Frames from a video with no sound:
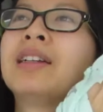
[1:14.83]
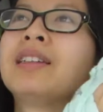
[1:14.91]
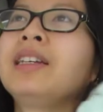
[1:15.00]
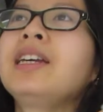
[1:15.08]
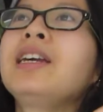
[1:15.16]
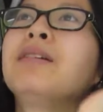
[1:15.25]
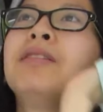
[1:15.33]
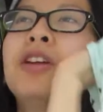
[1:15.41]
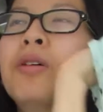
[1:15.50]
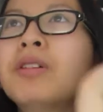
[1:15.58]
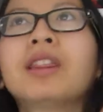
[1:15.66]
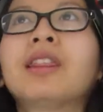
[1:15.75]
see,
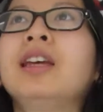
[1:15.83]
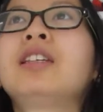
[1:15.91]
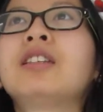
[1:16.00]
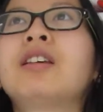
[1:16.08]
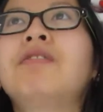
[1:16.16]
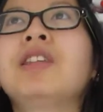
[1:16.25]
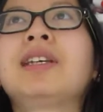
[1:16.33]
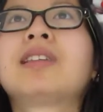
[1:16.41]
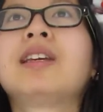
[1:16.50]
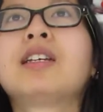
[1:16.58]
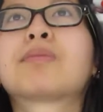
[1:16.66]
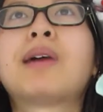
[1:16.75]
no one thinks of these
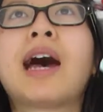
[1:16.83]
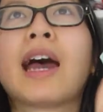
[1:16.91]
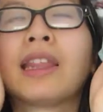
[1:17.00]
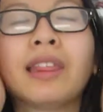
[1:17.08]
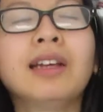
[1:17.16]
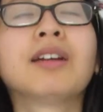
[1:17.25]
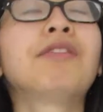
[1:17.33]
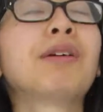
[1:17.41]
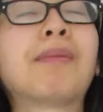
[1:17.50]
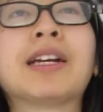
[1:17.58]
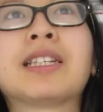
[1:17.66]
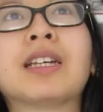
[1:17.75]
things, but I think of
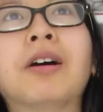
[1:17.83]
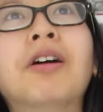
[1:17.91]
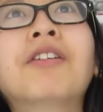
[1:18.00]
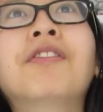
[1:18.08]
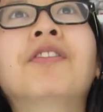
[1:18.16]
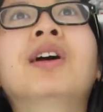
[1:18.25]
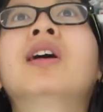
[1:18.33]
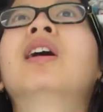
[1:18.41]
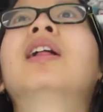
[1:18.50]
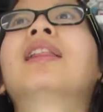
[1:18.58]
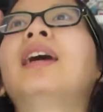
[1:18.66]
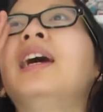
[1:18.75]
it myself.
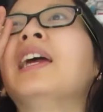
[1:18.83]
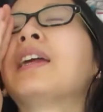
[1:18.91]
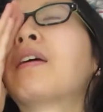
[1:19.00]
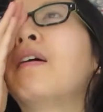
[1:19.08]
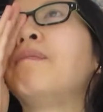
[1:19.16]
Like,